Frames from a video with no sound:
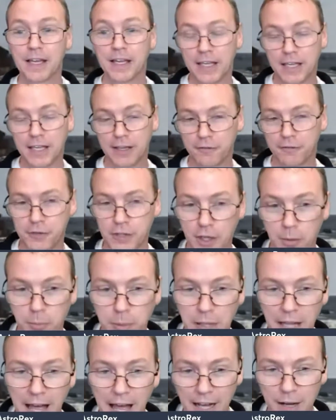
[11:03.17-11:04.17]
If you
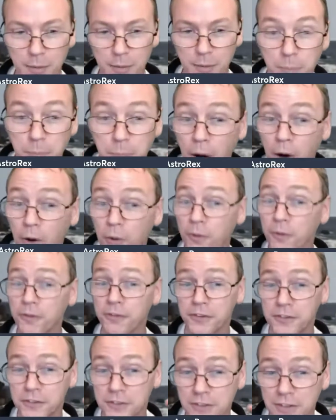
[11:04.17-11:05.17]
block
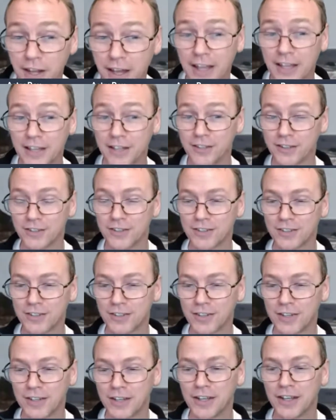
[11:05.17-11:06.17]
both suns,
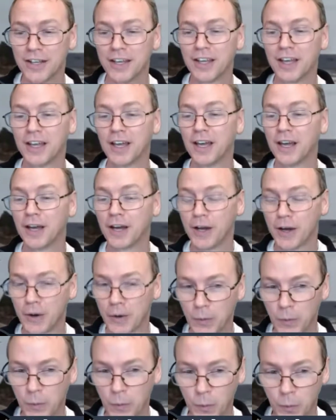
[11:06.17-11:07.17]

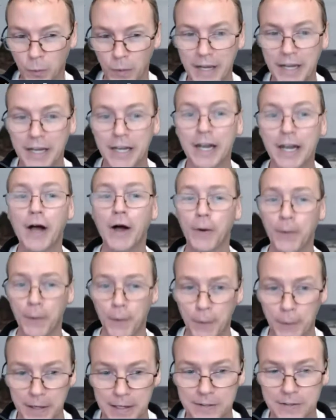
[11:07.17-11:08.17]
we
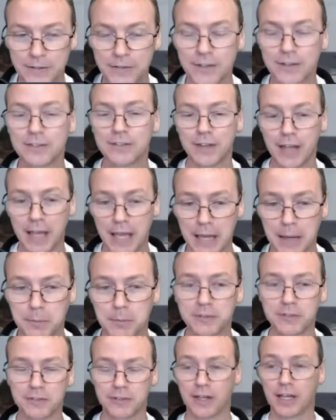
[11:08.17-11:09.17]
know it's the
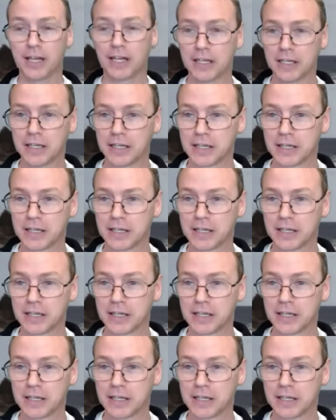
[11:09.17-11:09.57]
same sun.